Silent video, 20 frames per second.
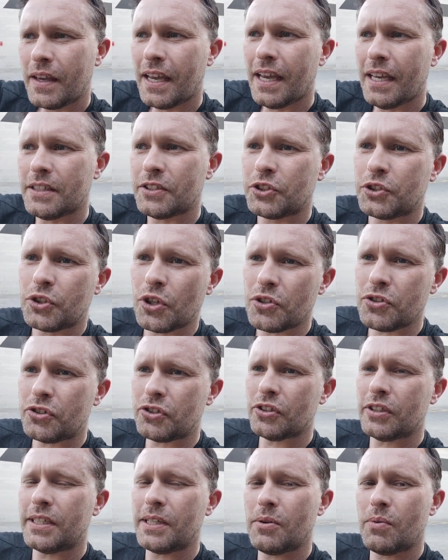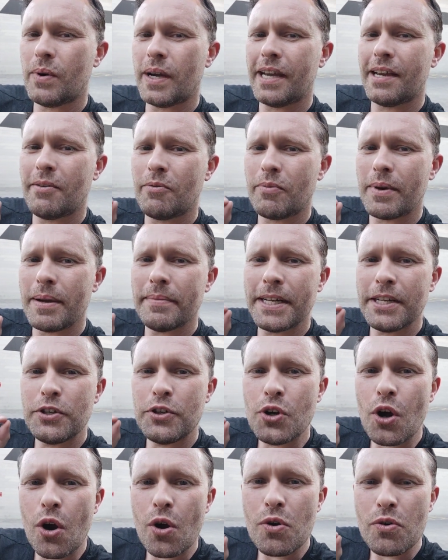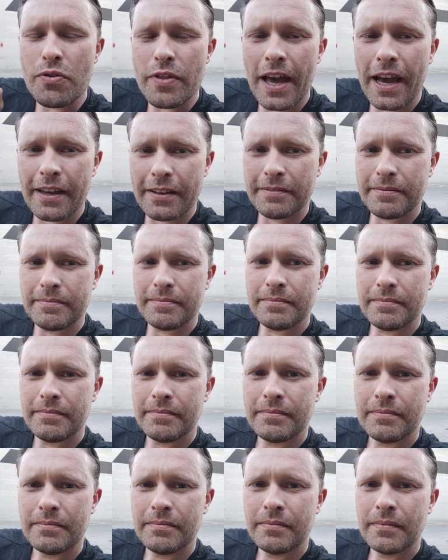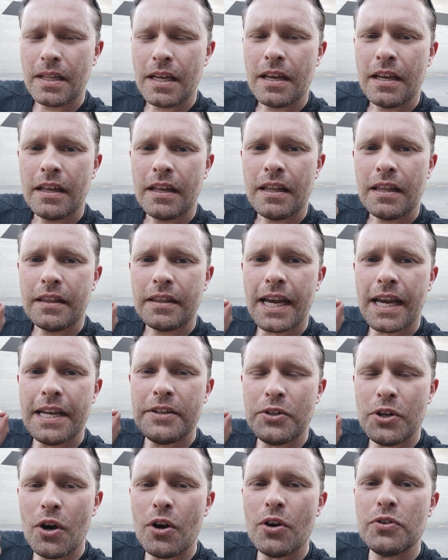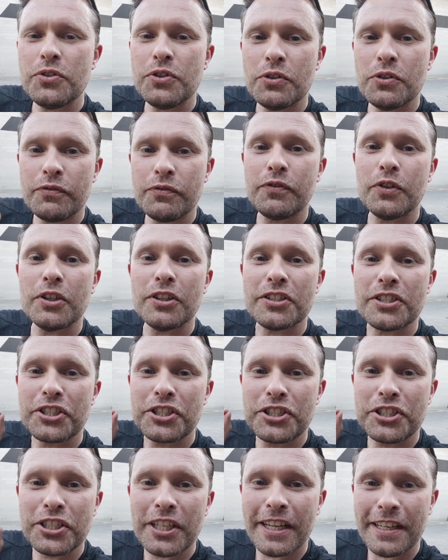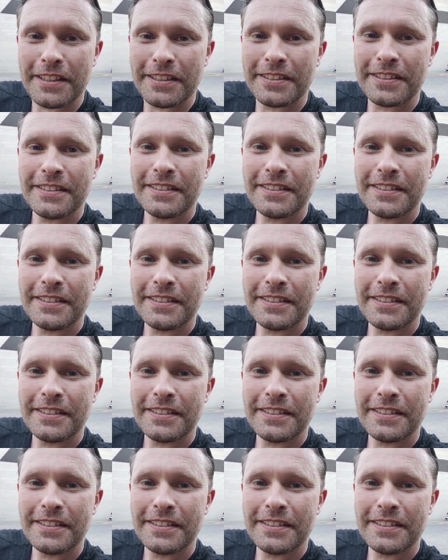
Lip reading: And socially aware women know that. They know you're full of shit.